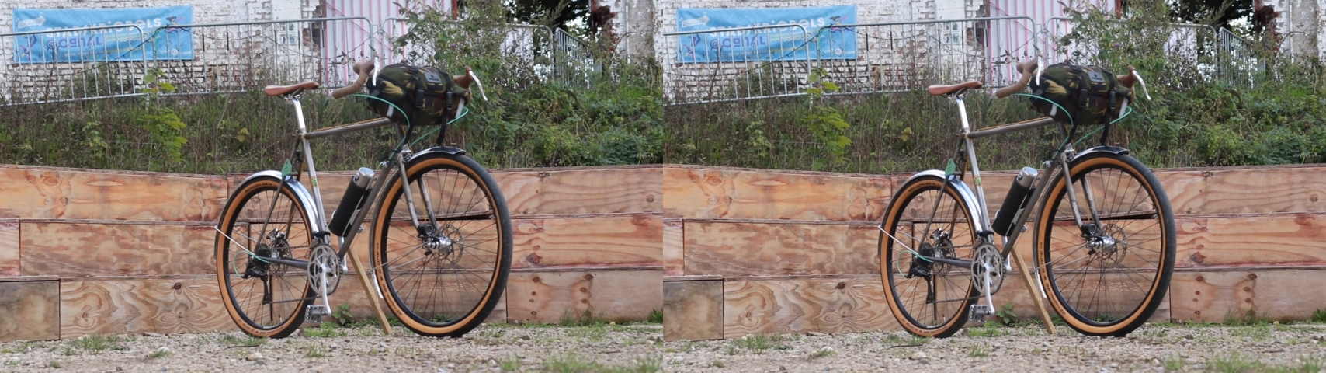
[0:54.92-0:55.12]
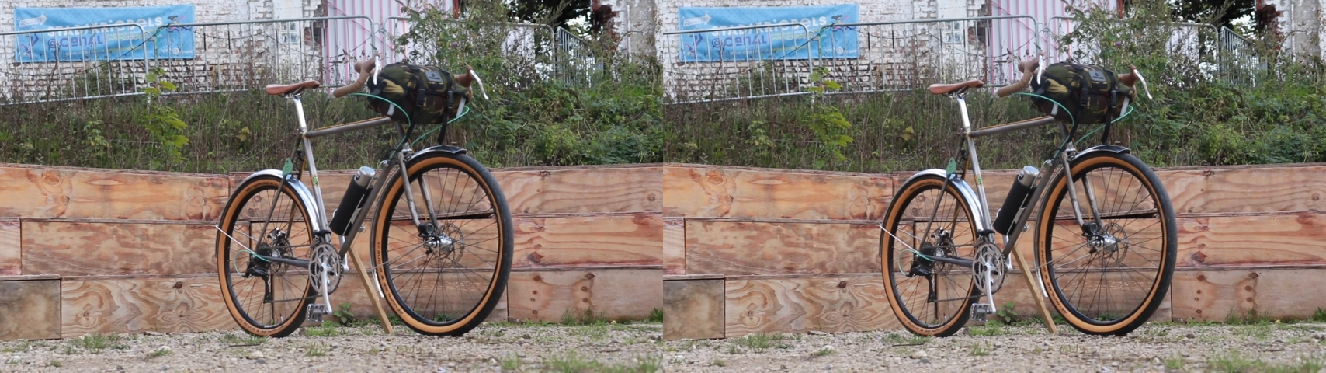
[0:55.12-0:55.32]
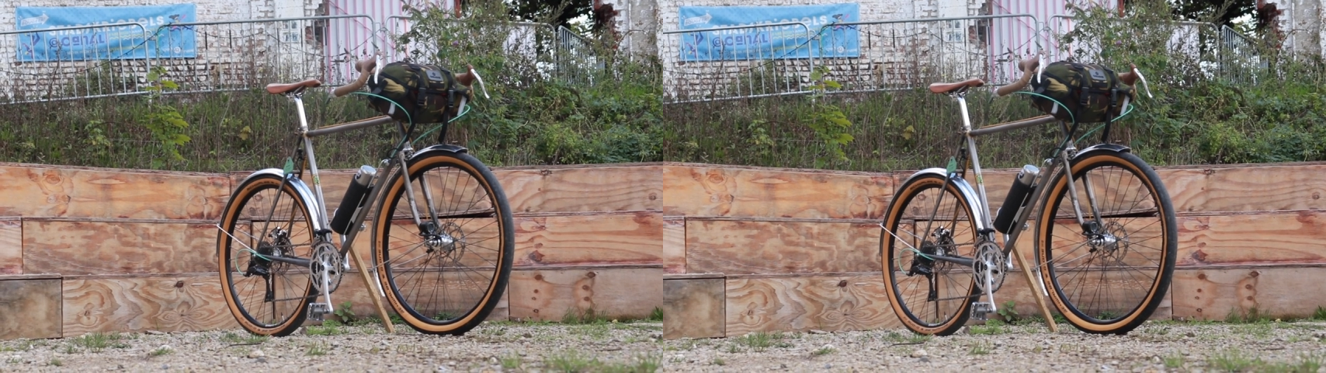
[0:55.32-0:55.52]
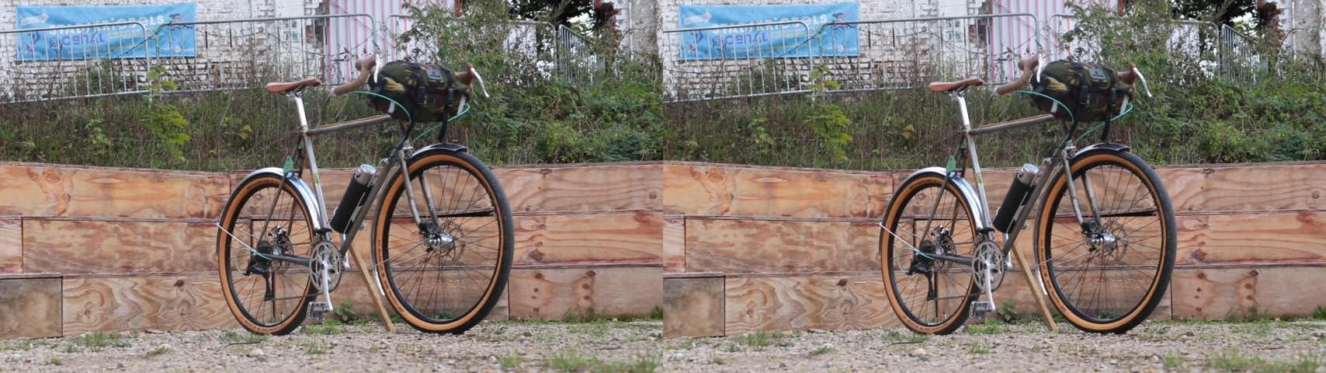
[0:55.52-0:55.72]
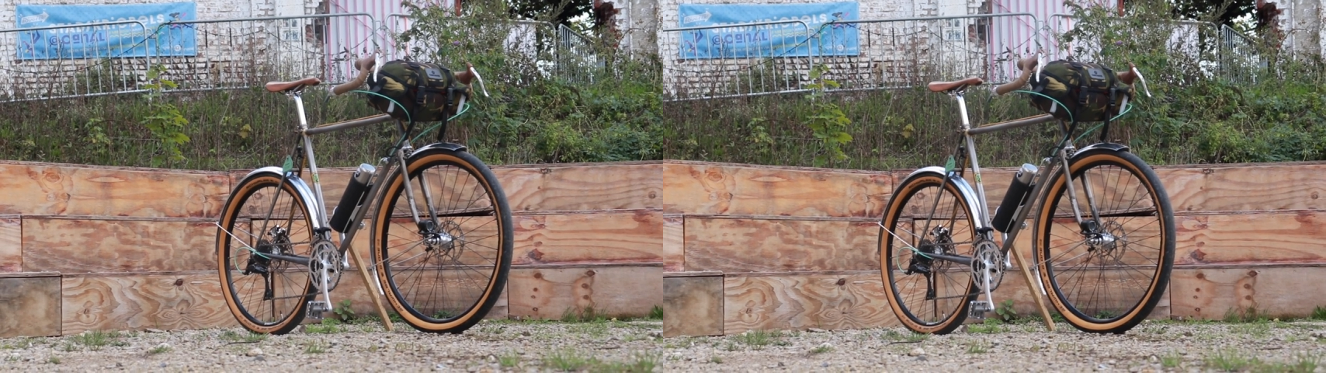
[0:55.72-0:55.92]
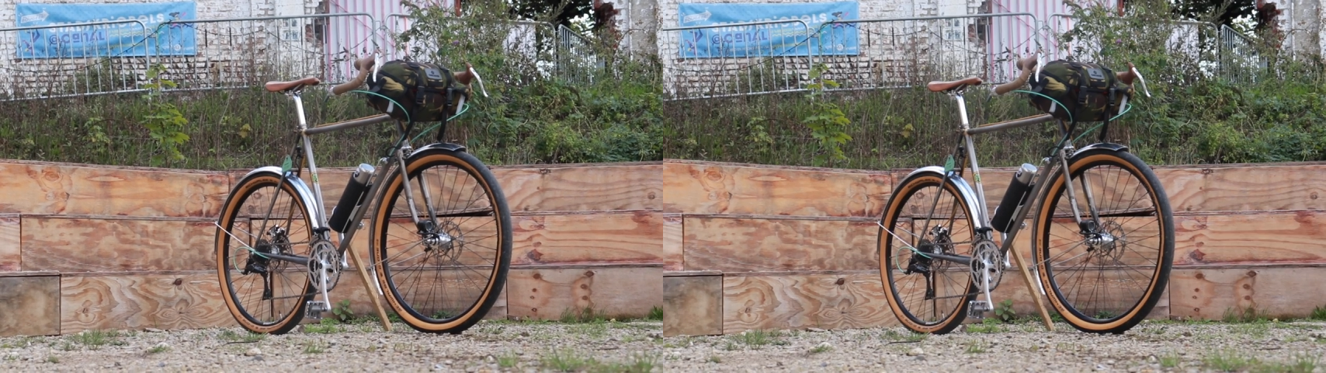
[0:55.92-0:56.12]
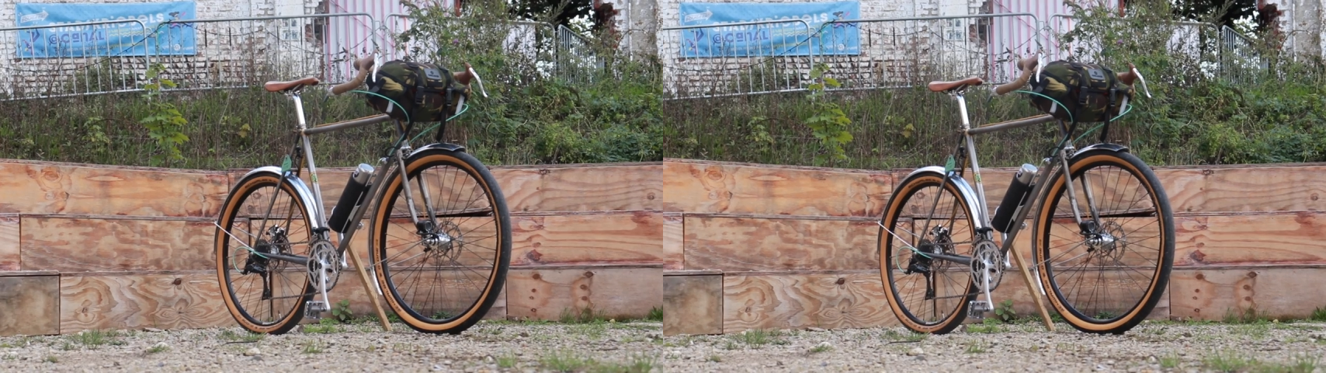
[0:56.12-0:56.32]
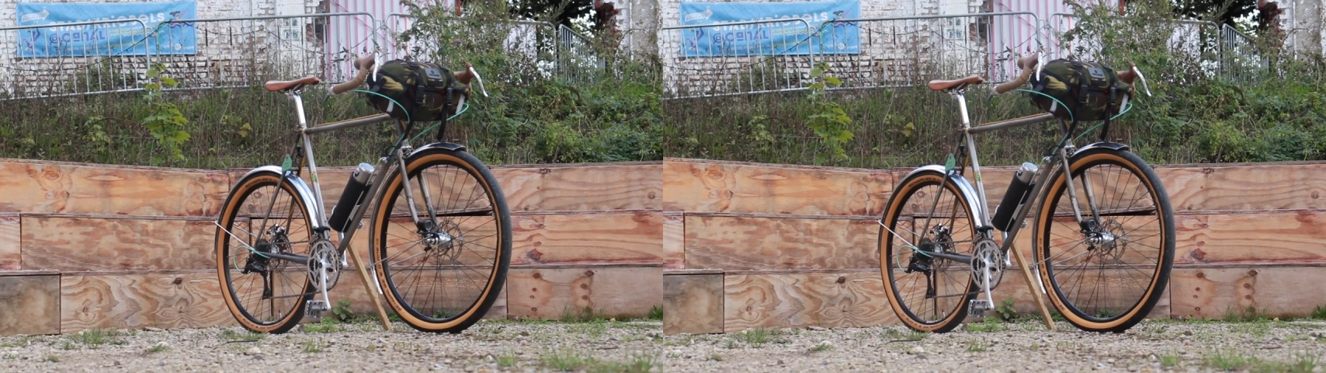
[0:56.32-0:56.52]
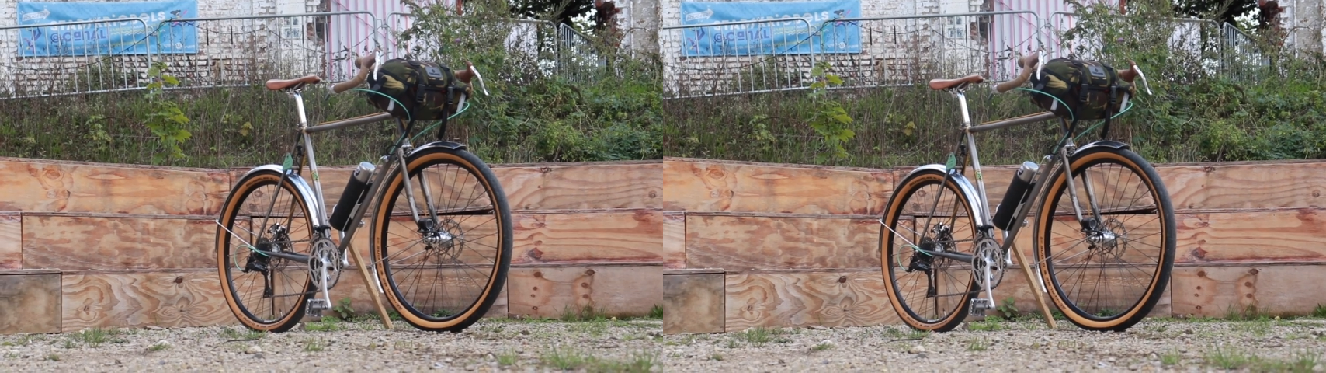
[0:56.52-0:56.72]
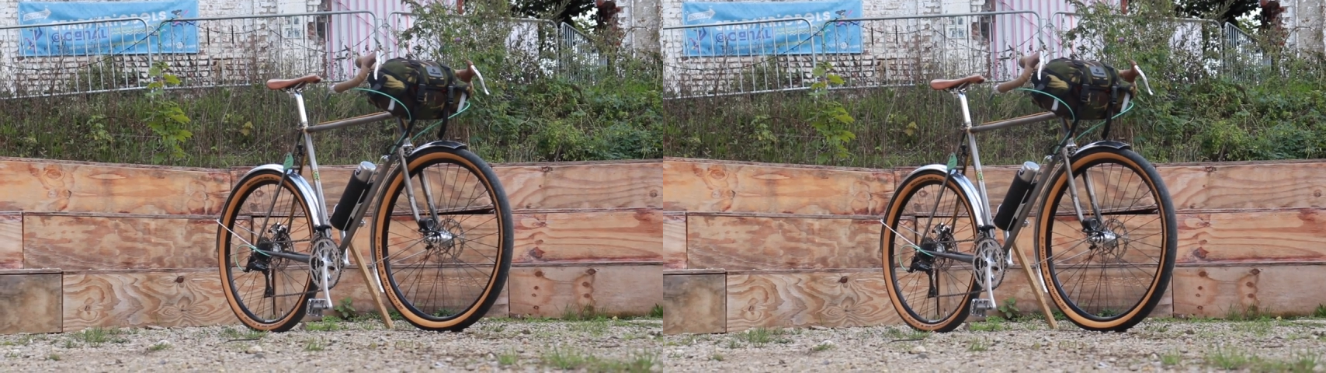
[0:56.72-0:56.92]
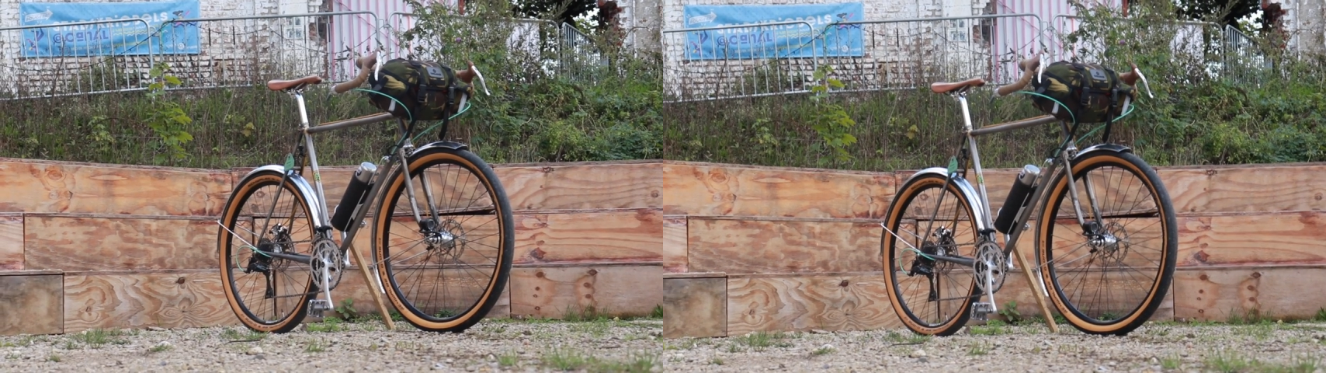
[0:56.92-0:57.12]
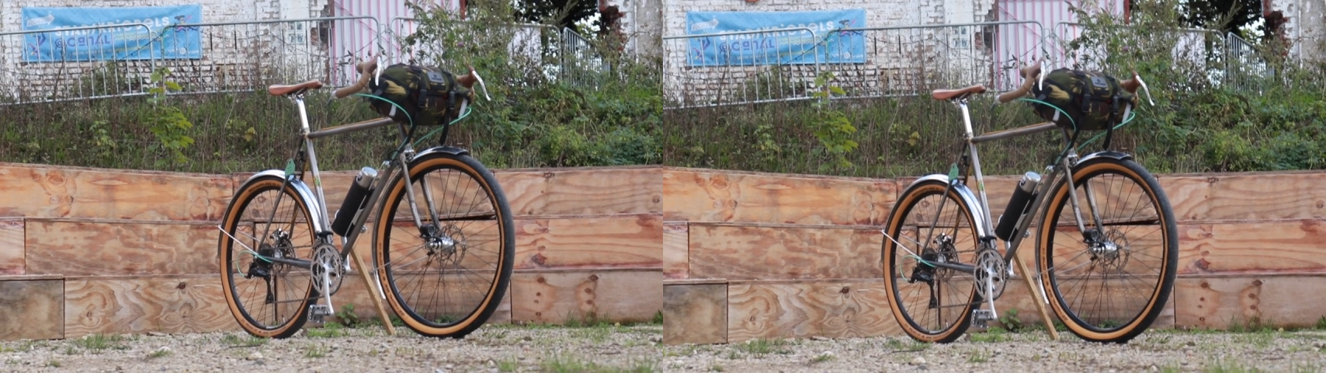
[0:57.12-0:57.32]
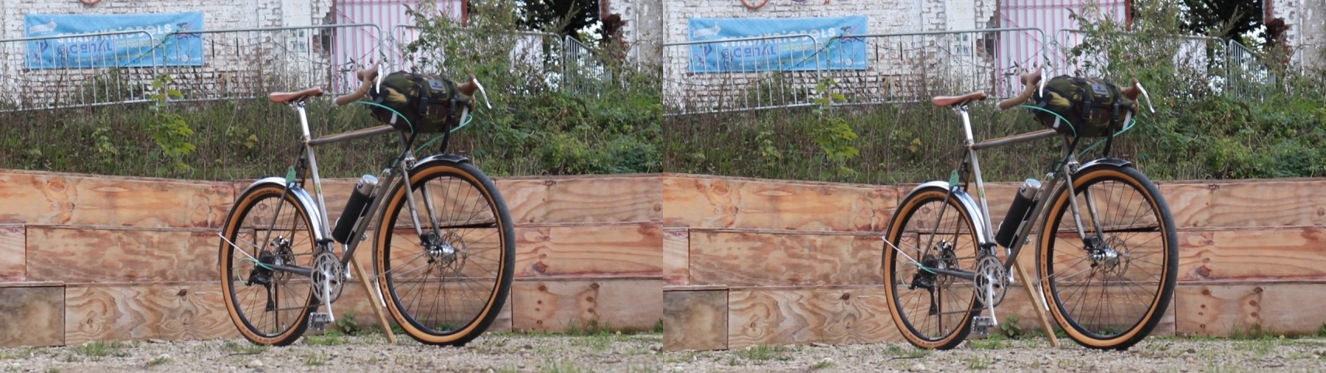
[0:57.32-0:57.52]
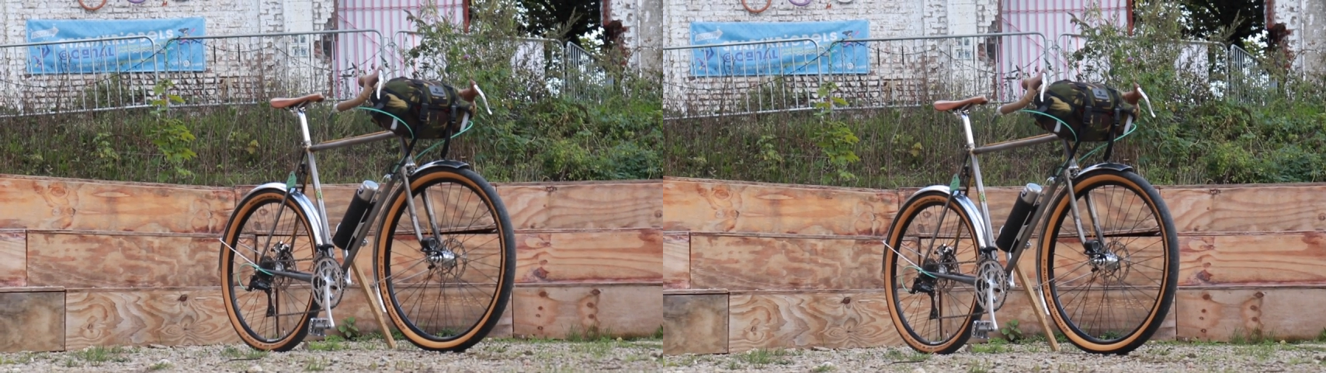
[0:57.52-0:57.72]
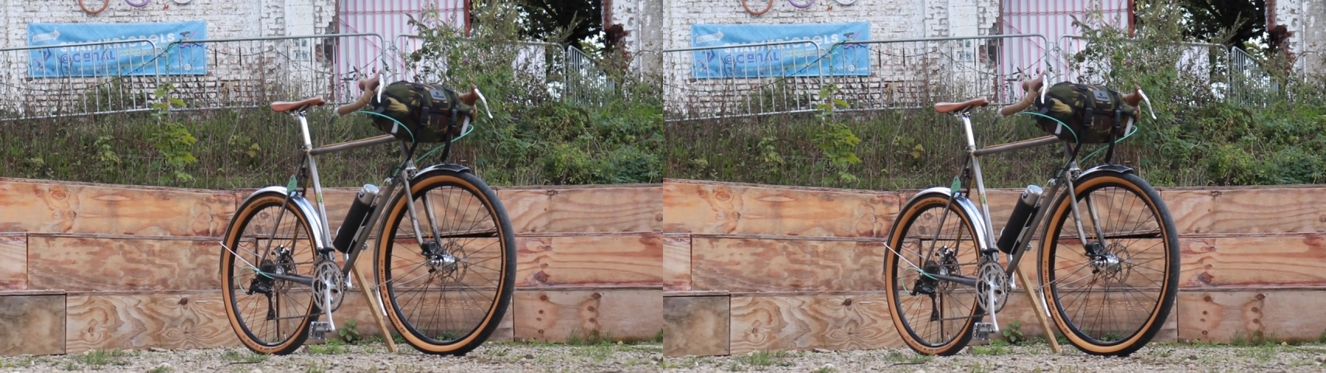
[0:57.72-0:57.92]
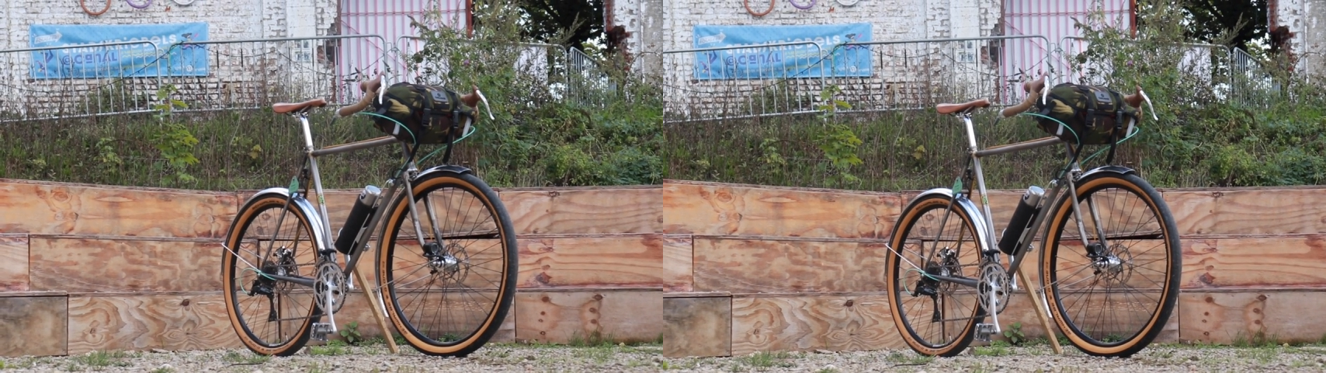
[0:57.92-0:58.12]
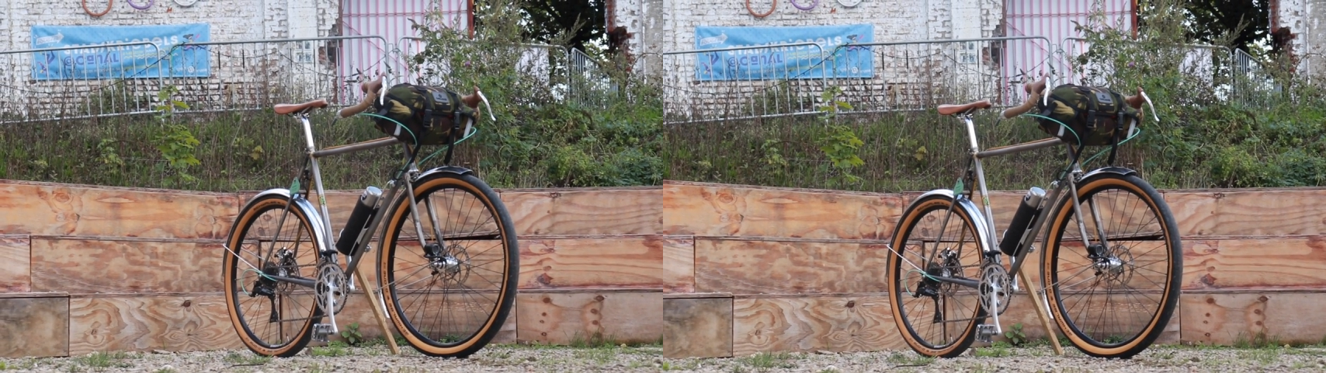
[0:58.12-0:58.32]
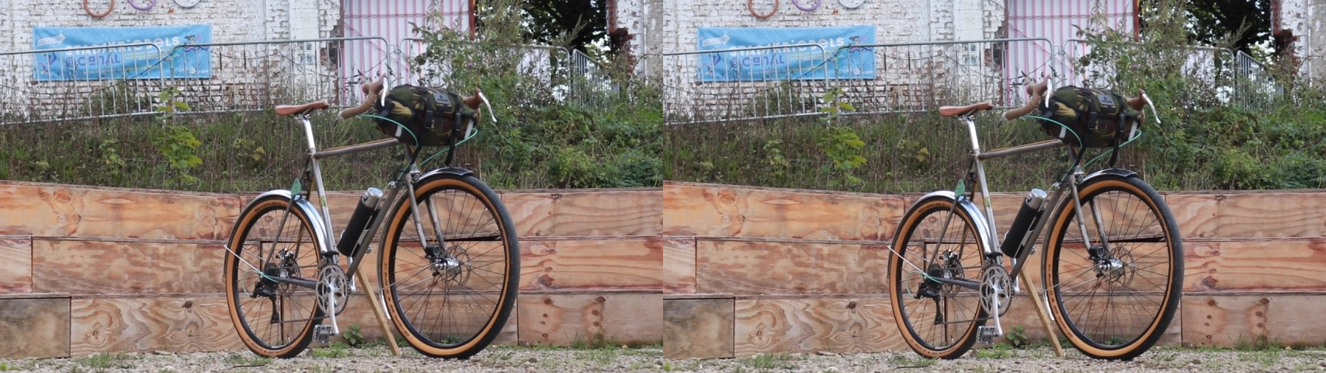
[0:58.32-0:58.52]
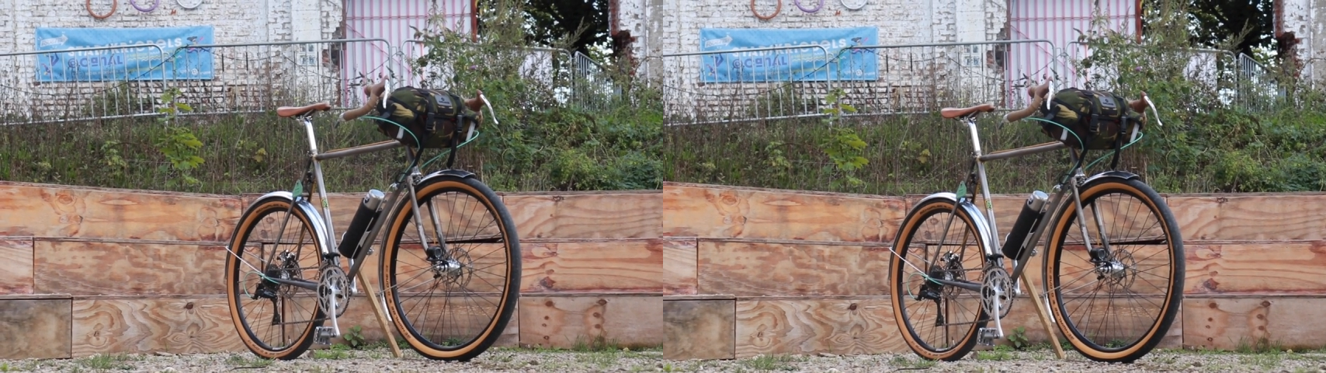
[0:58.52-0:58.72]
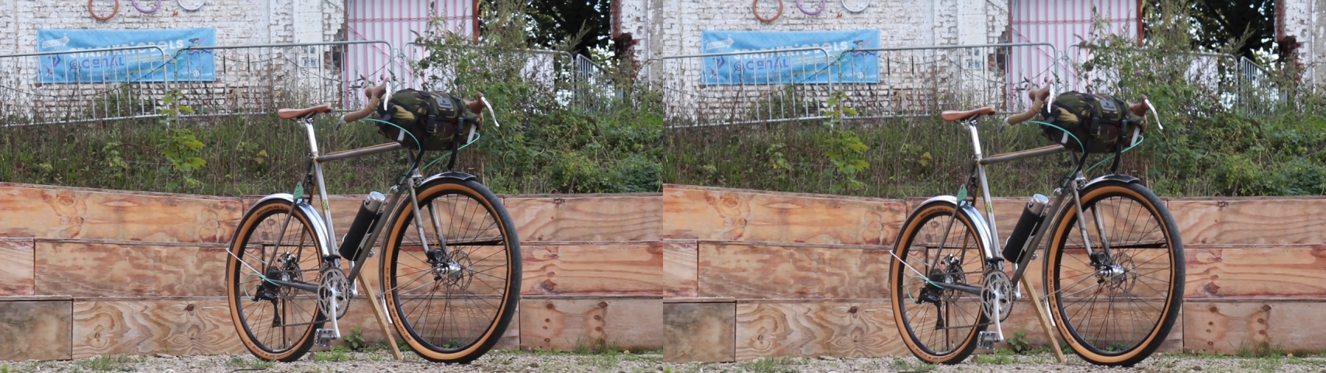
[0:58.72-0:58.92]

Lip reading: [unreadable: no face in view]